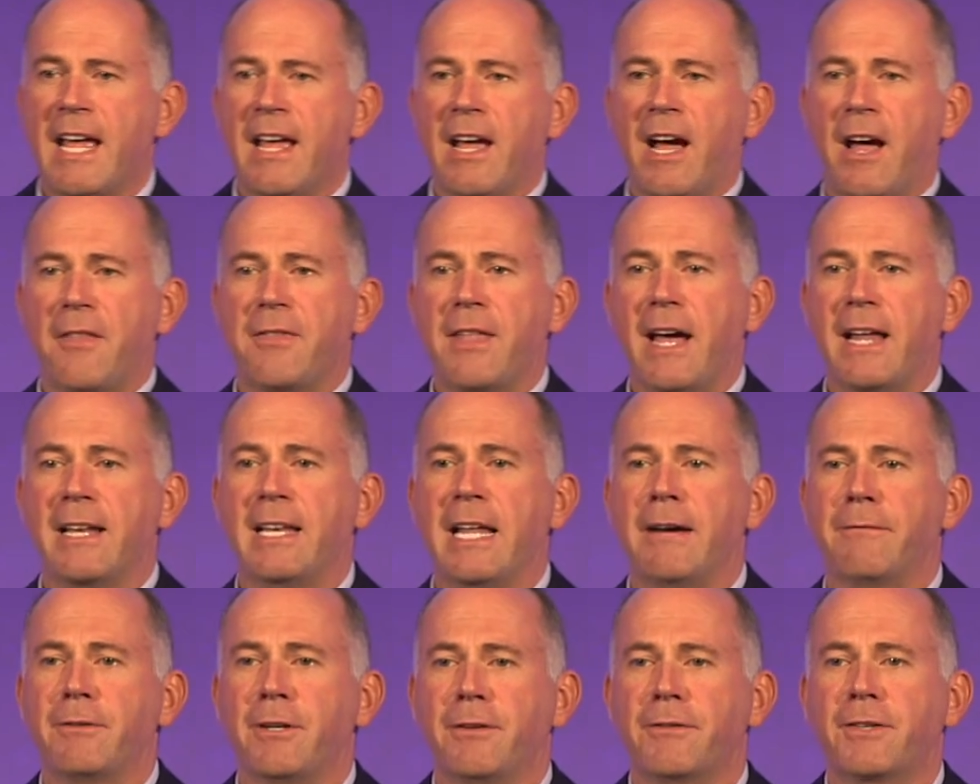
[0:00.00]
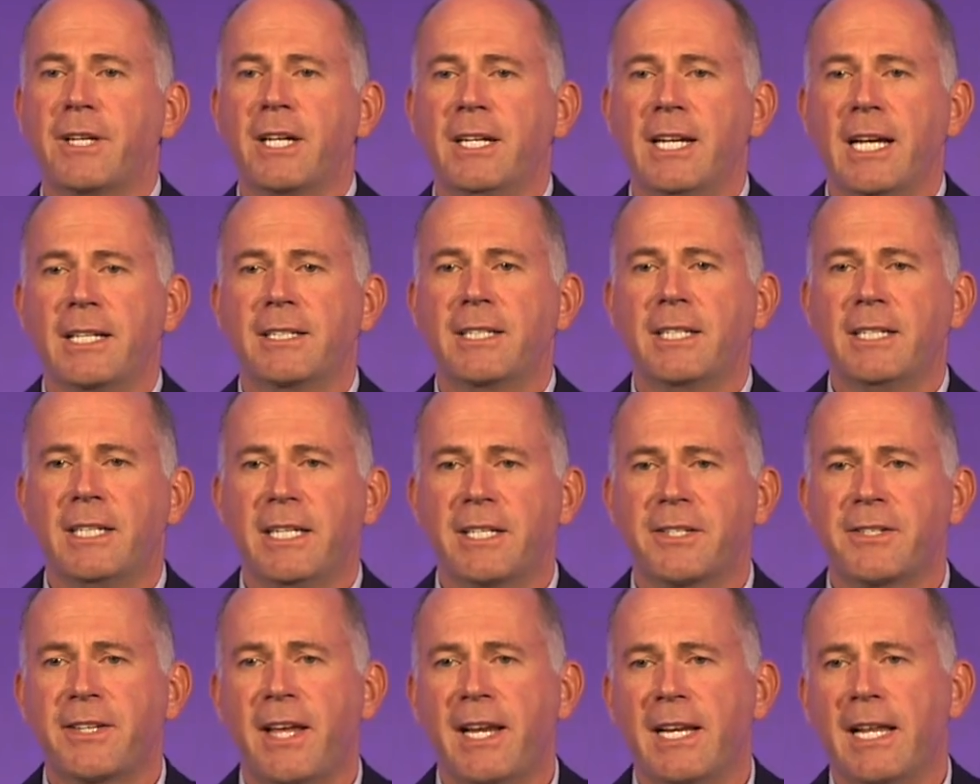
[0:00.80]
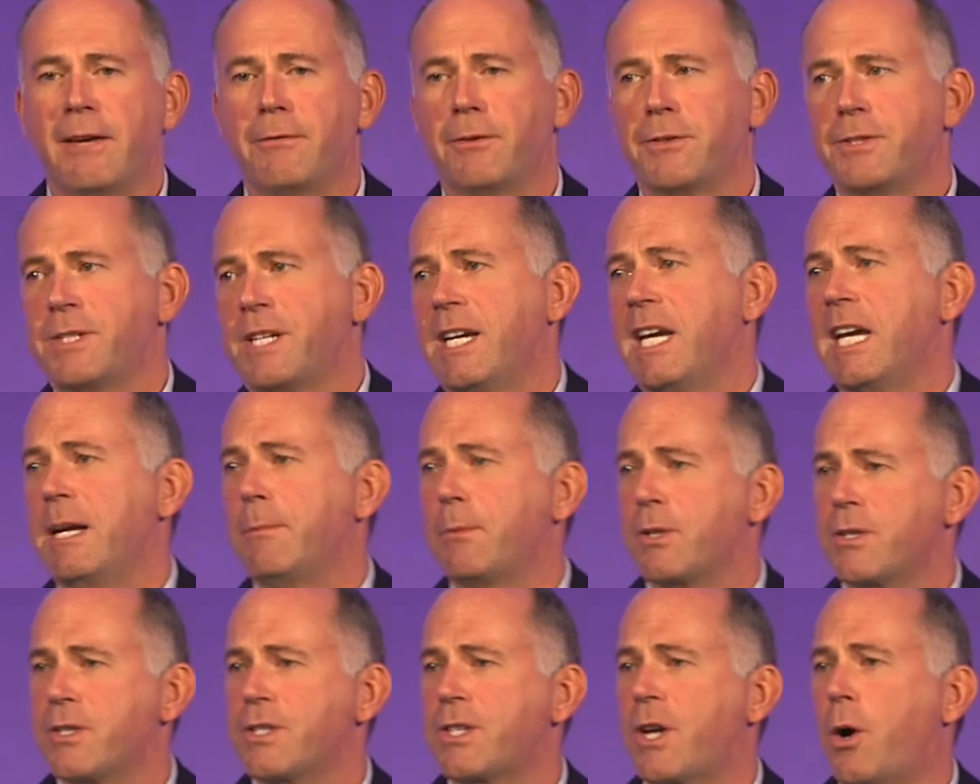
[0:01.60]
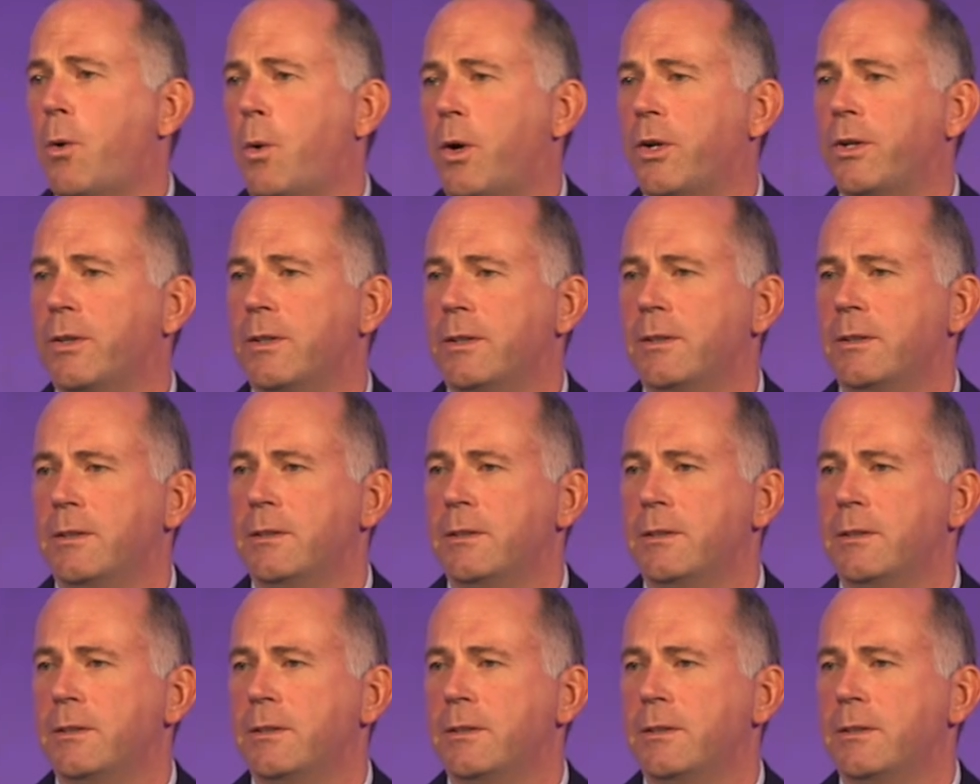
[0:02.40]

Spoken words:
and that level of connectedness, that level of team, and so on.